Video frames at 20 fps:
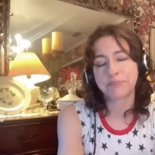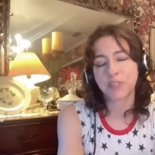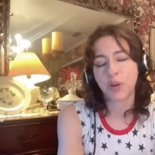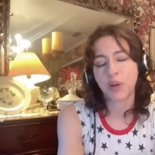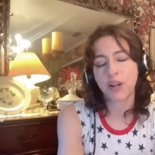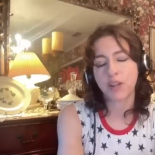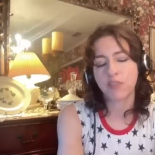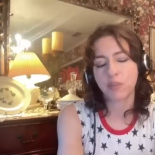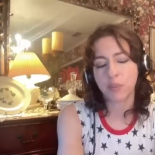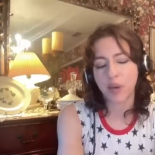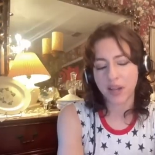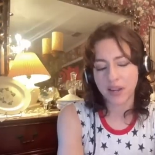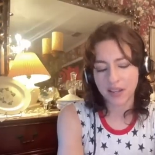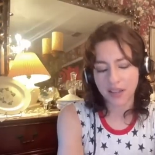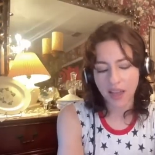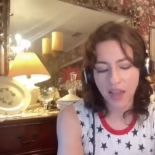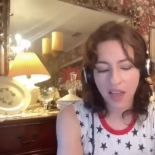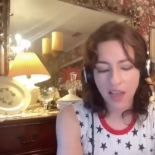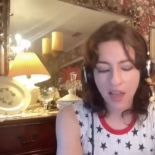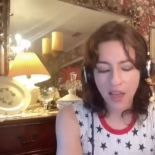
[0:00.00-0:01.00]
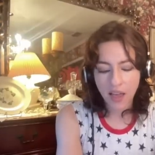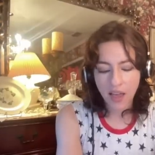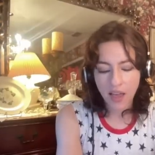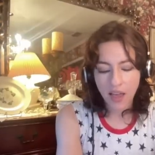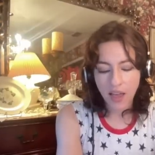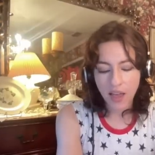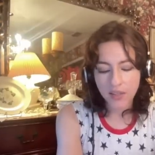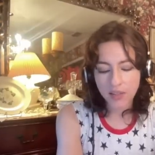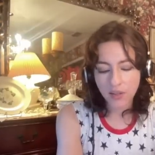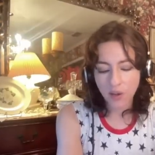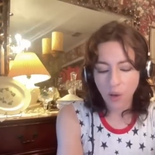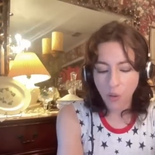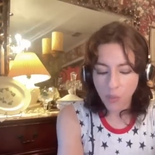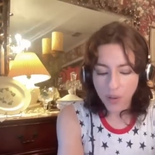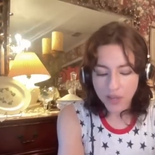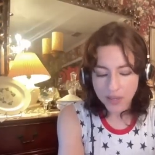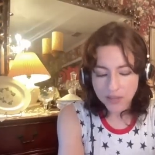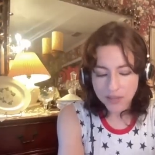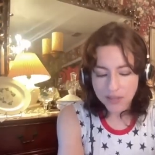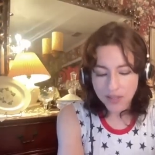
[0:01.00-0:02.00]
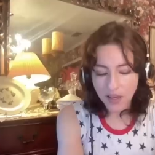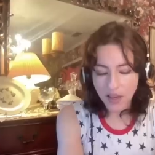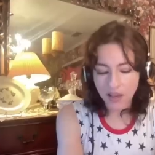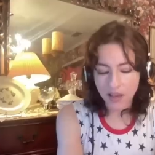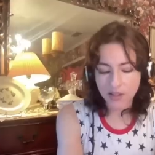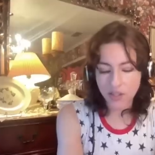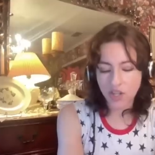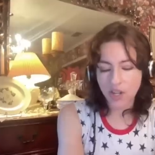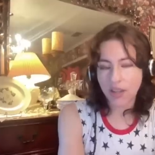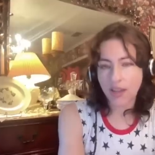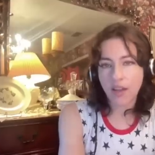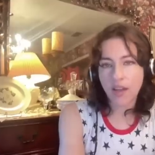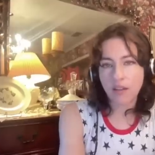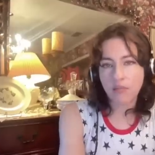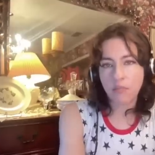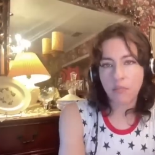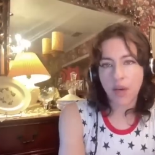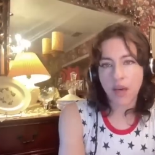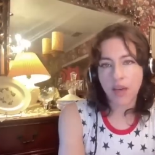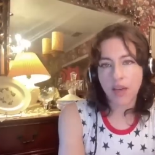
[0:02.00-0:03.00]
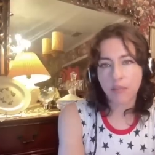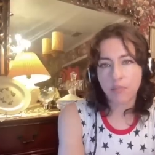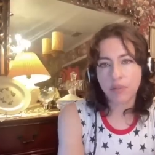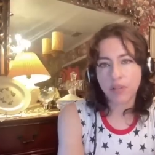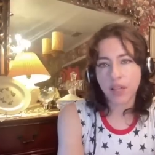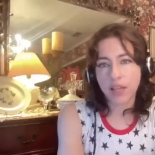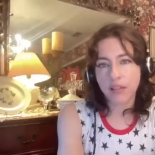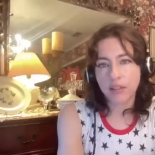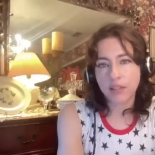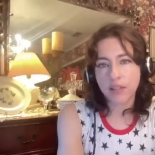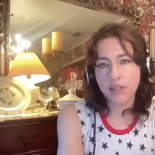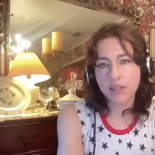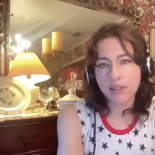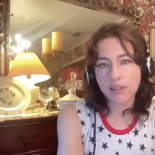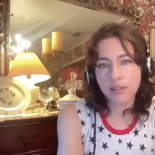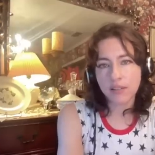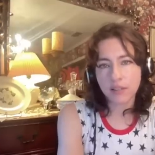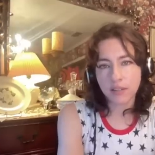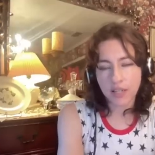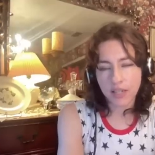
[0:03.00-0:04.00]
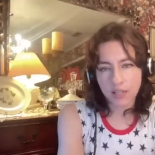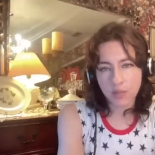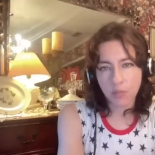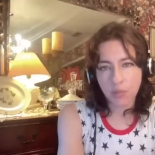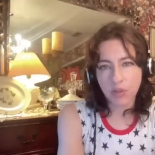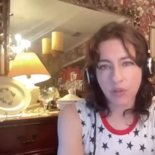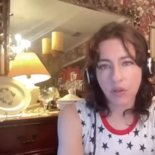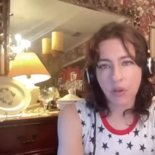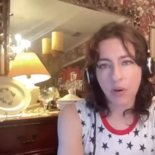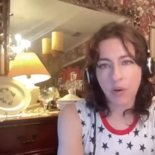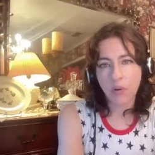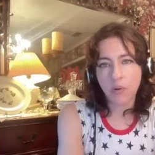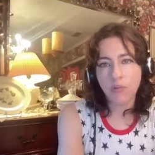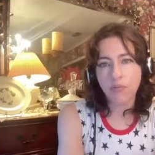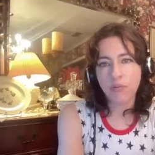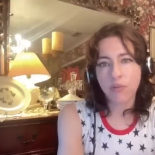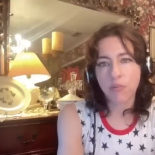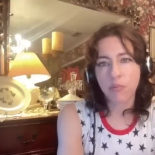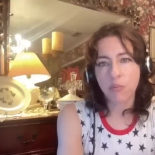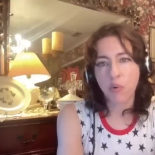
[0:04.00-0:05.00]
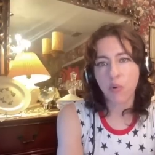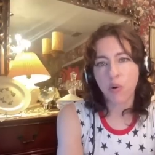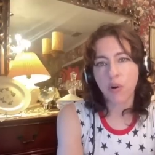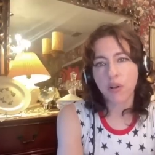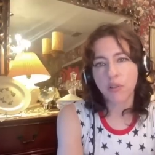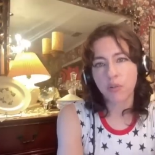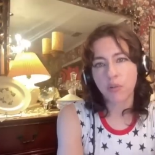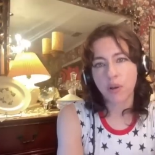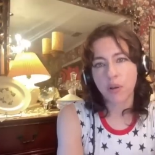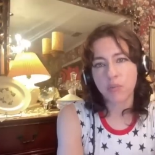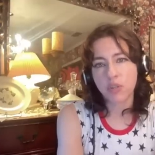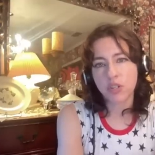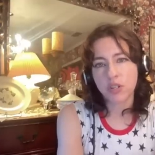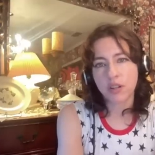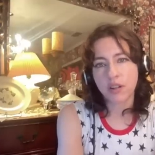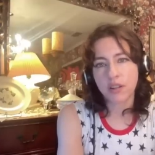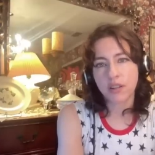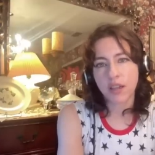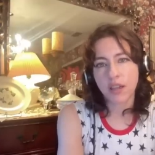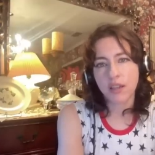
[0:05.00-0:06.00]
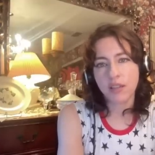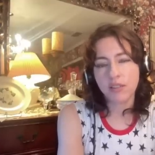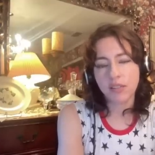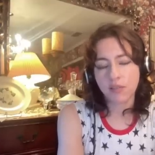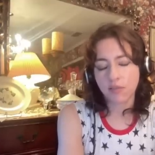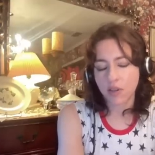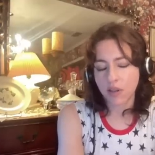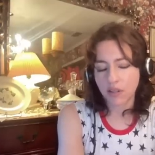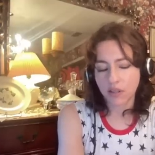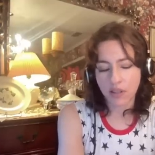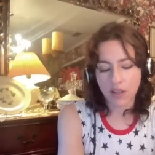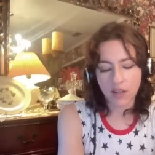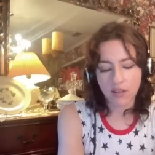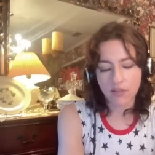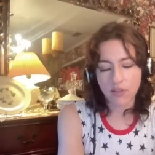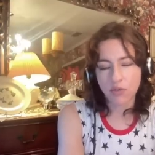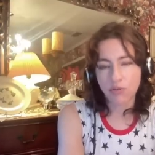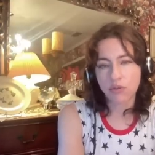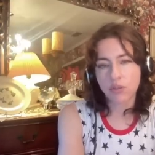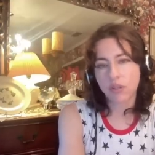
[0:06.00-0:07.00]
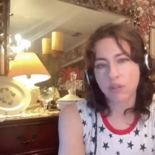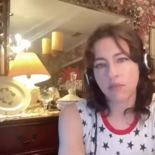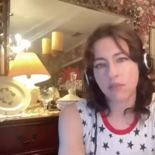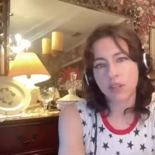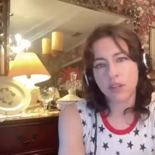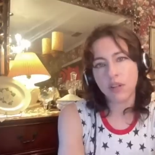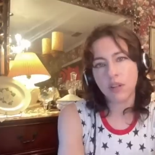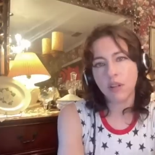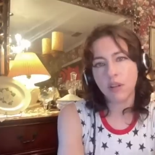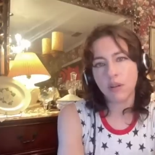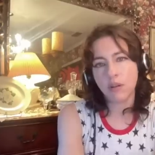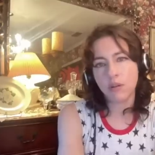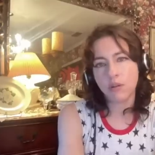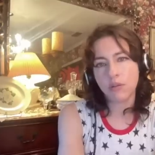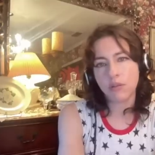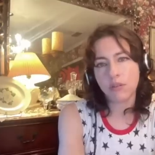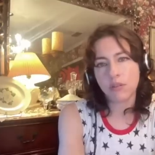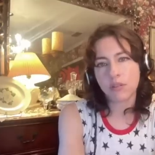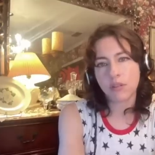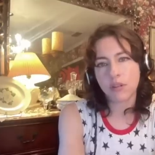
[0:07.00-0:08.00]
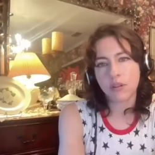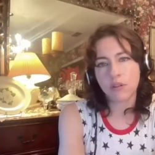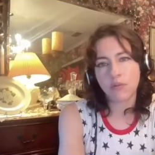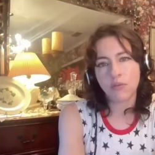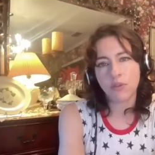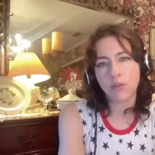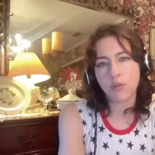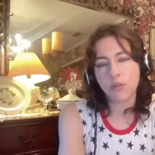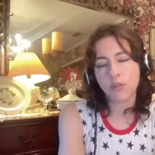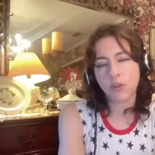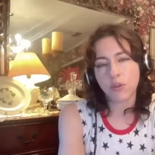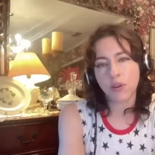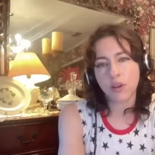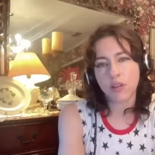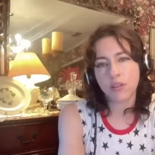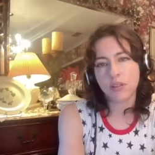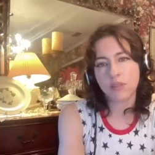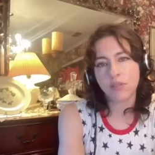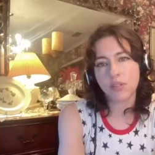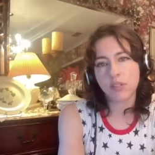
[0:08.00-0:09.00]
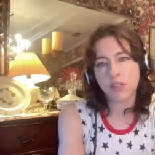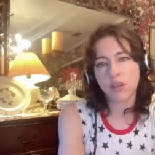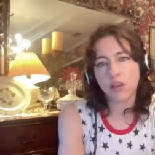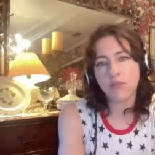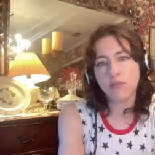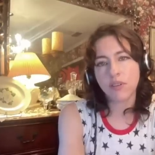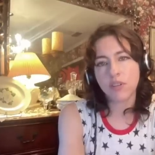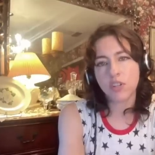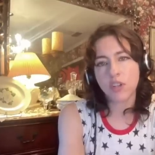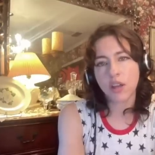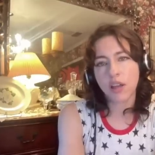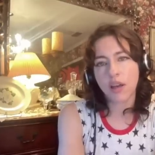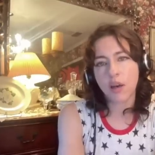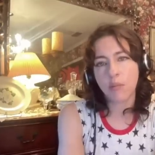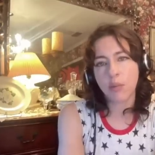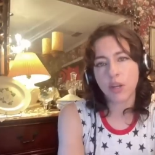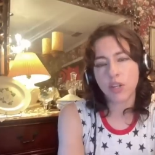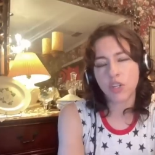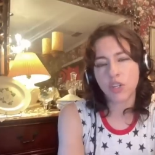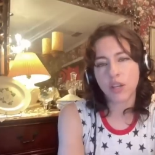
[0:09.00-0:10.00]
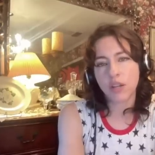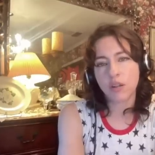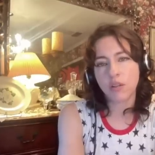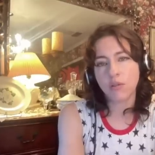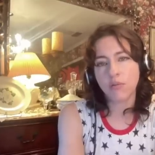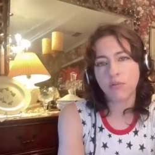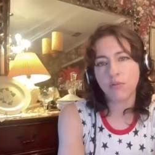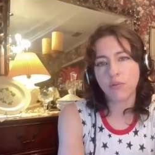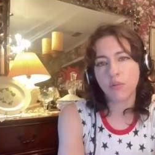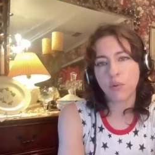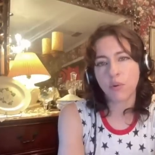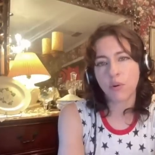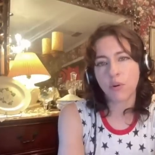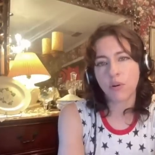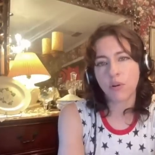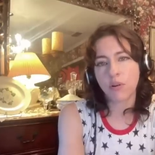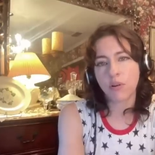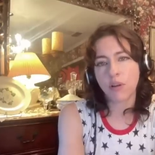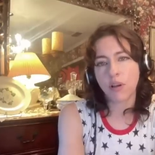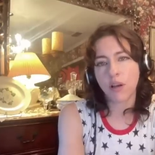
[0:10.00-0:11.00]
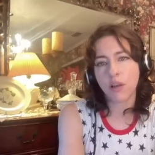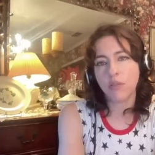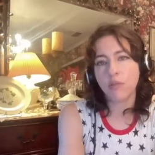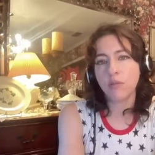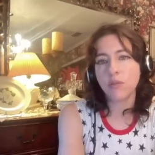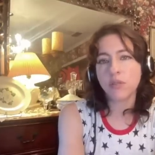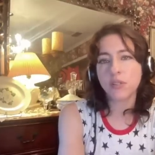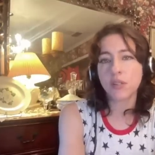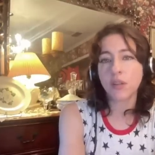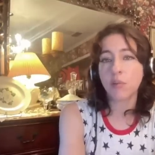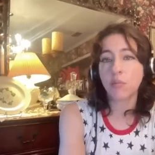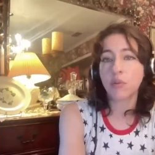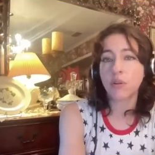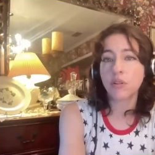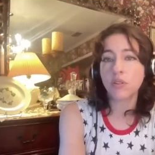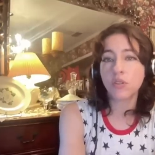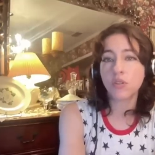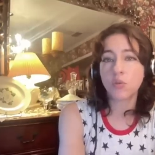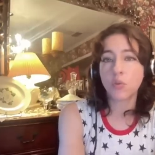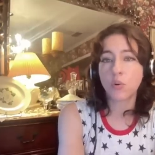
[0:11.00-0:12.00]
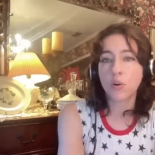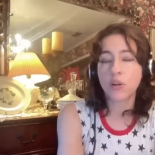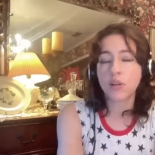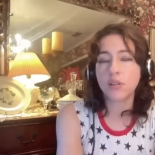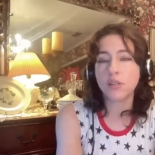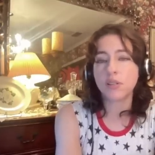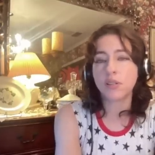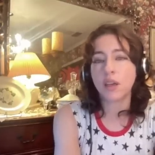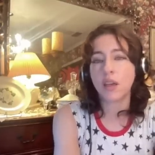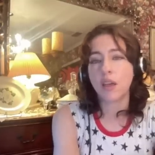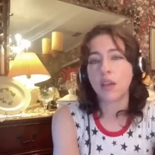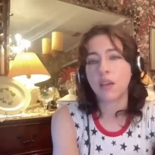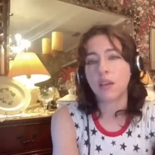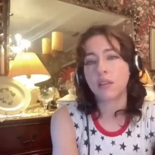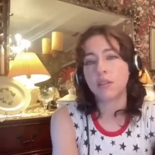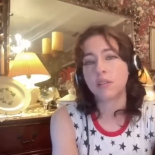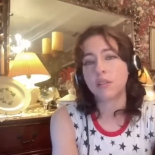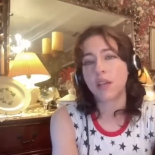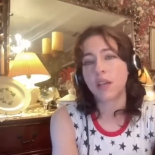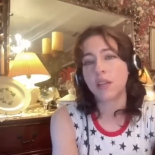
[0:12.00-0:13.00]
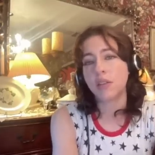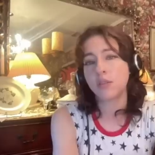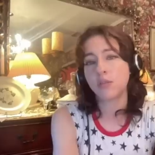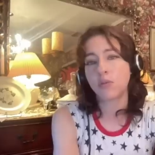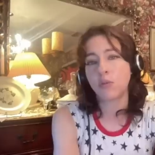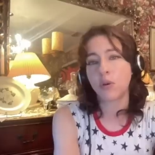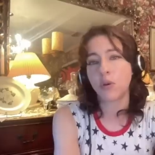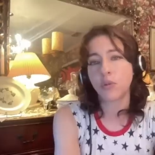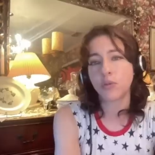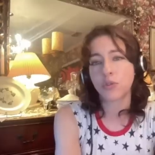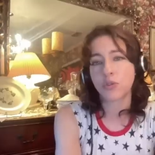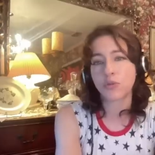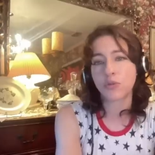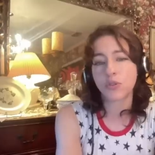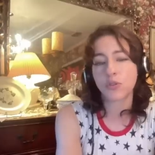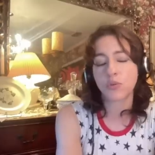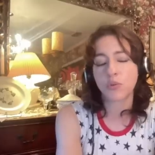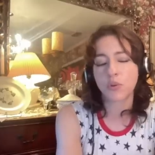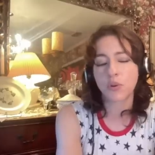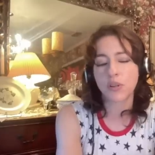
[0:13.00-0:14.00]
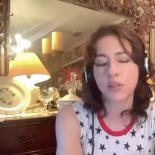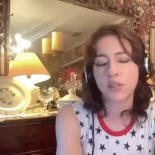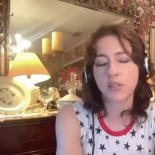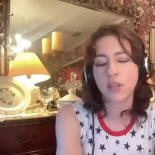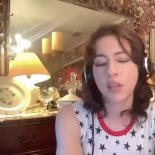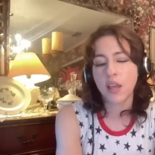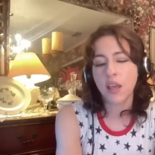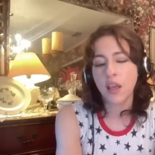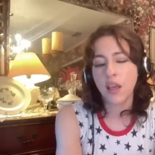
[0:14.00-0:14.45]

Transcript: All right, everybody. As always, uh, check out my playlist linked below for more on the Rammstein case. I've got a lot of interesting videos, interviews, all kinds of stuff. And check out my channel for other celebrity stories and cancel culture stories.